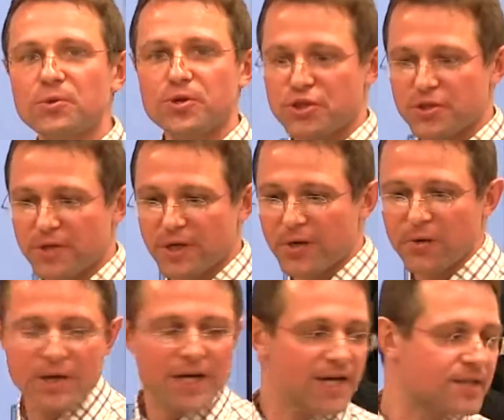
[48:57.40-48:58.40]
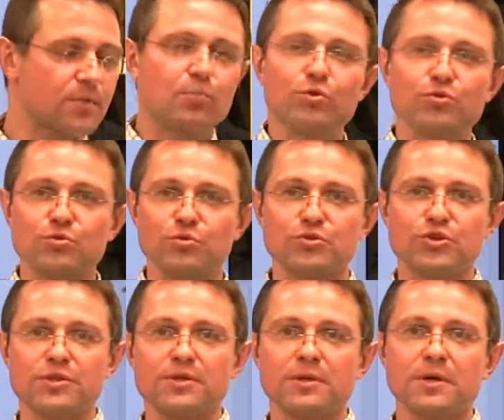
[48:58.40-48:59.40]
rationale as opposed to
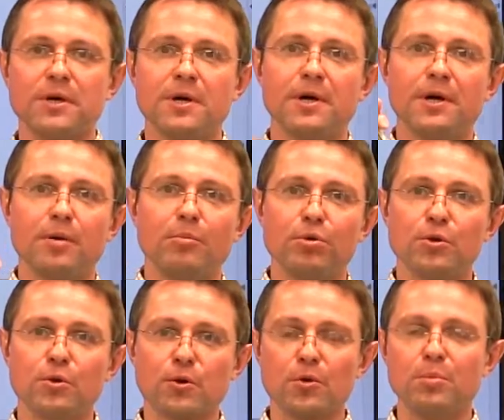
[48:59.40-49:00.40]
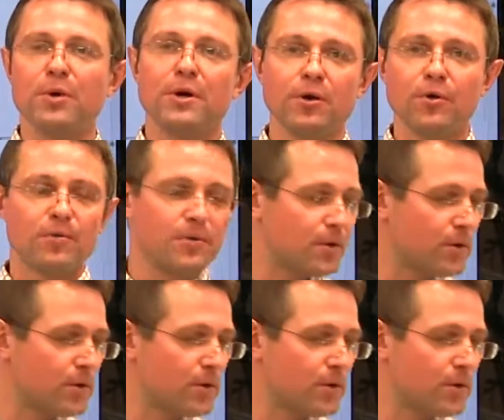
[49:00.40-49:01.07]
just blurb of the